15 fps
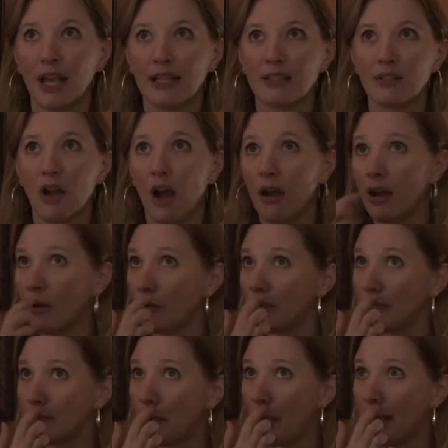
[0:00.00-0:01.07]
It's not a
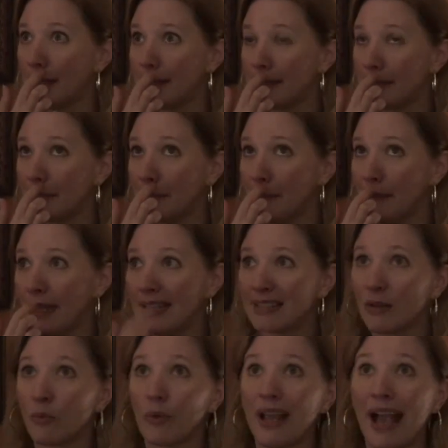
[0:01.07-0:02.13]
response,
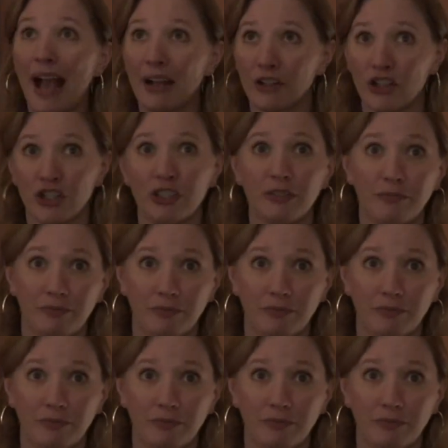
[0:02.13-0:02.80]
it's a reaction